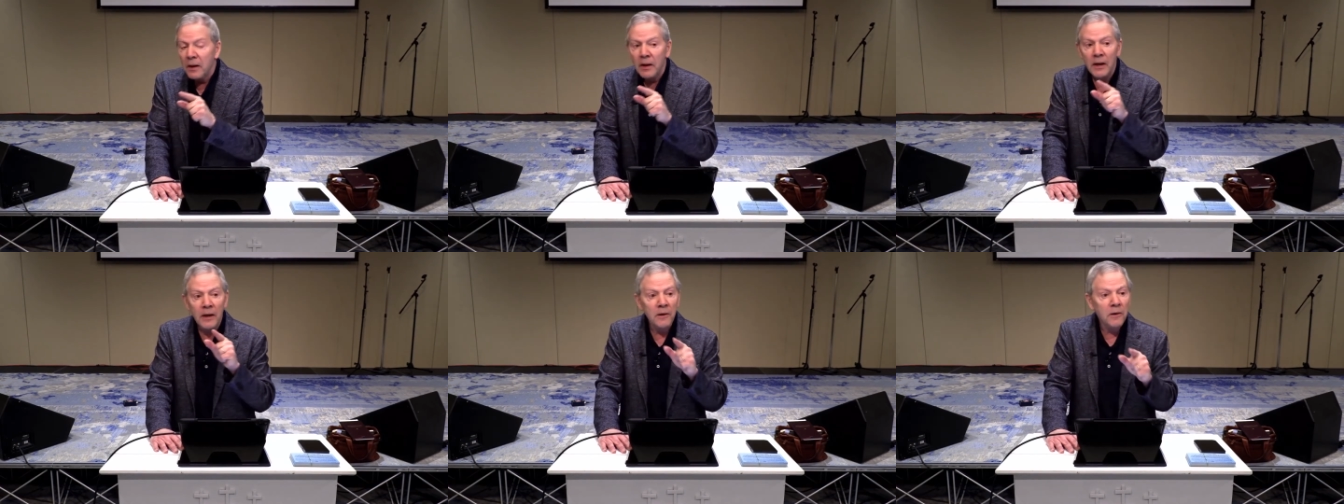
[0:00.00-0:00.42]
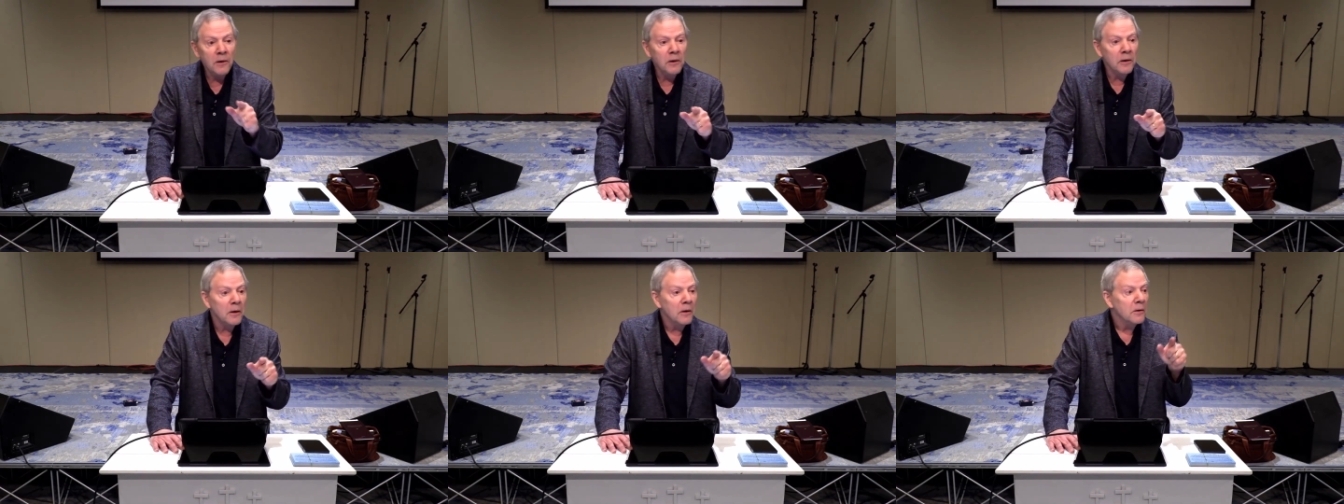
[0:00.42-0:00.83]

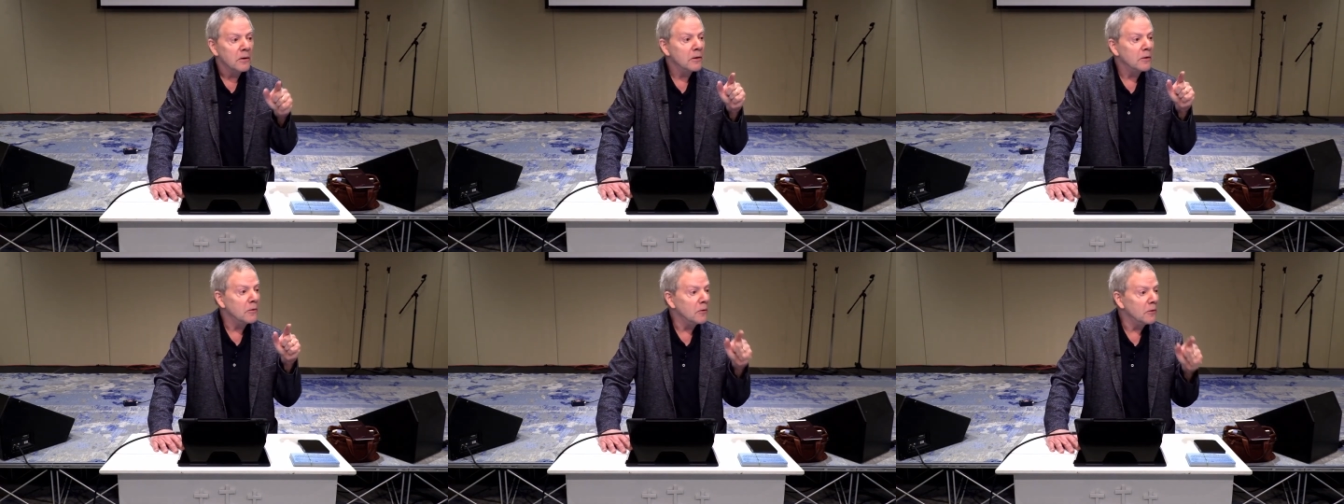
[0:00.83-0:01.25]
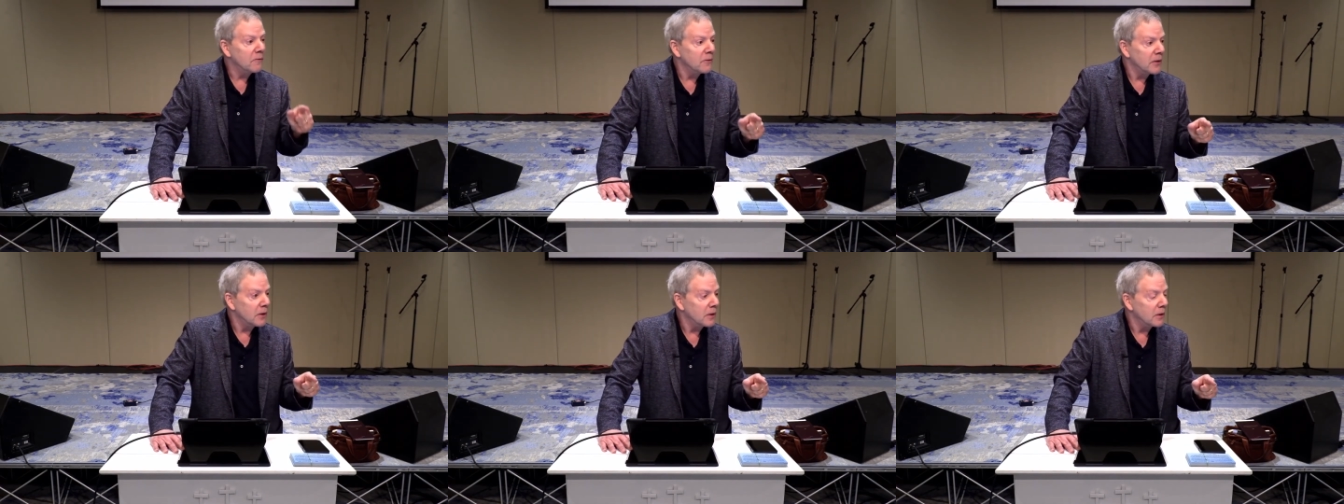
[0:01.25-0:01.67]
His
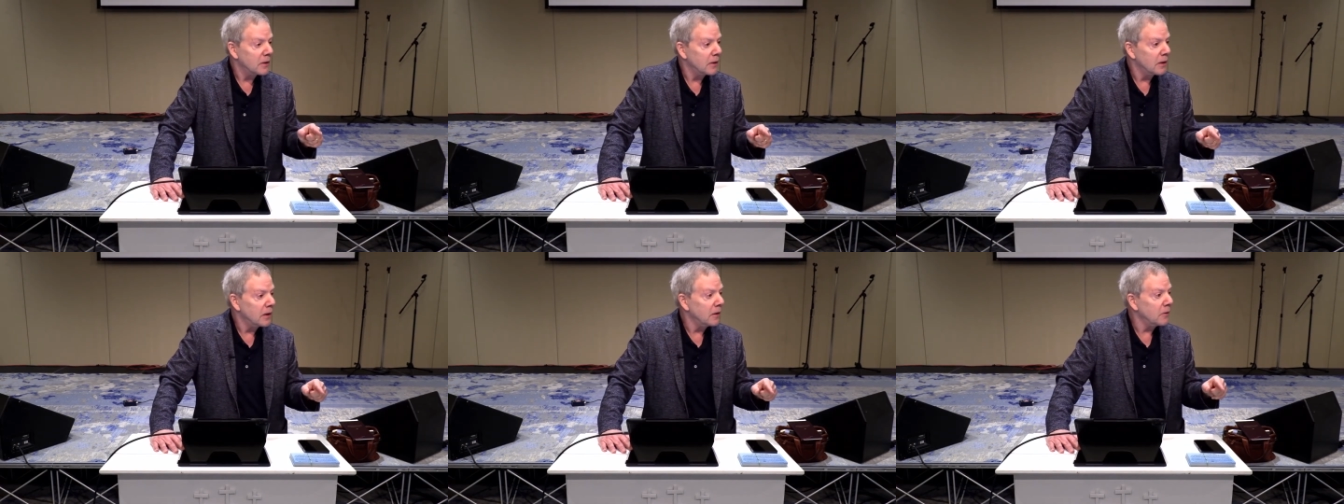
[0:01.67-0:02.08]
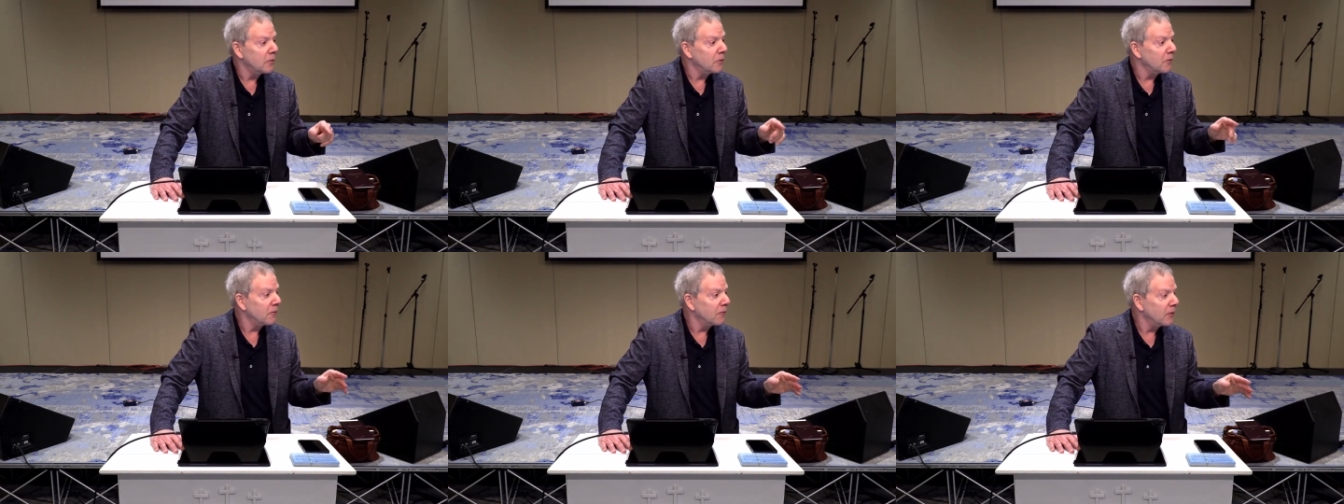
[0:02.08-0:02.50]
service is
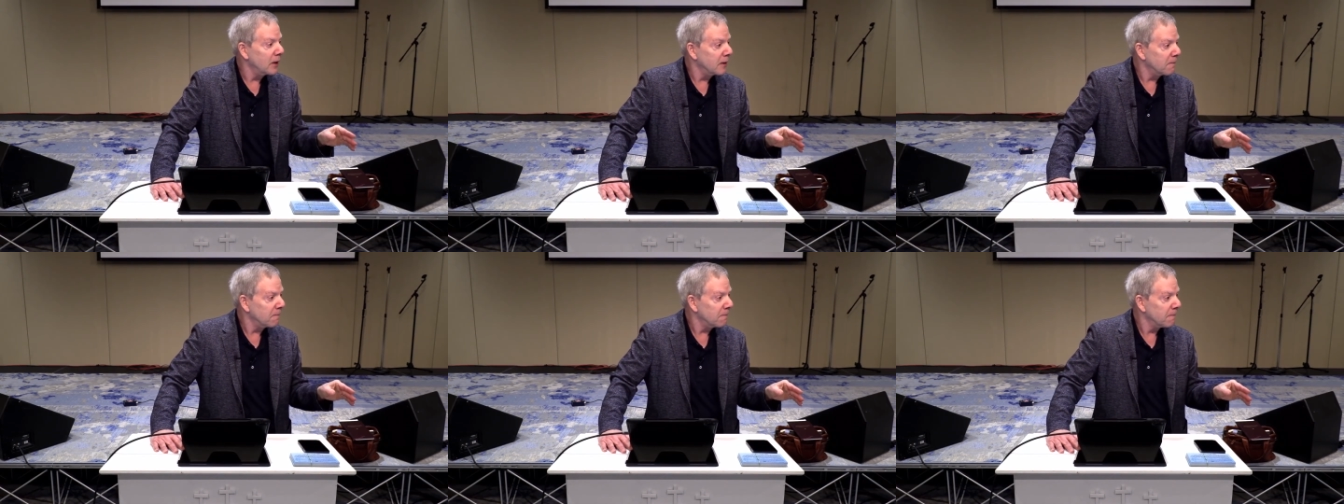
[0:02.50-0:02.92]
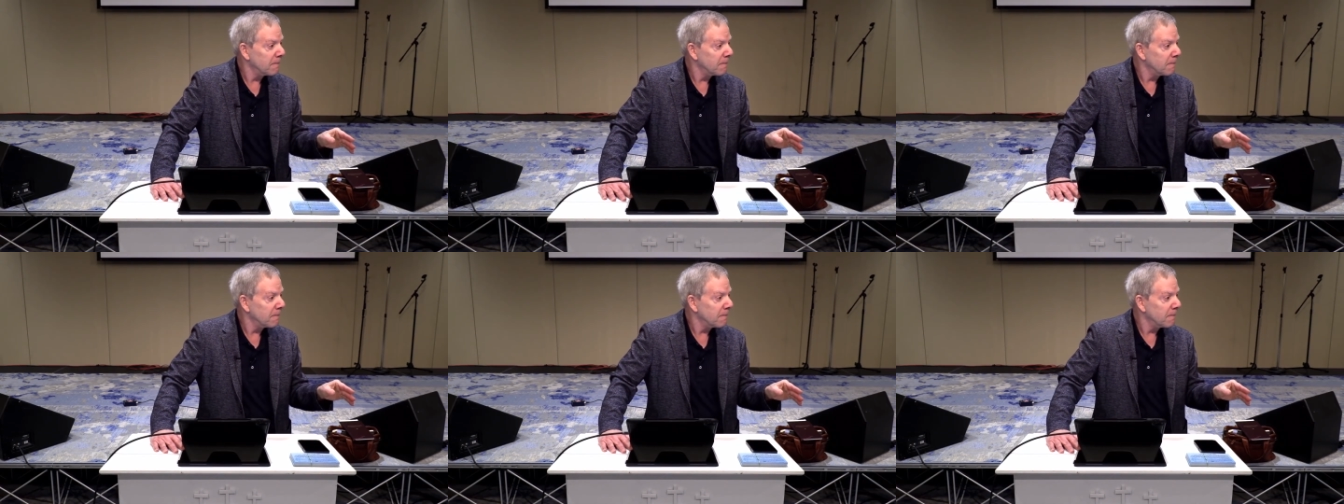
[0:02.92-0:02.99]
your freedom.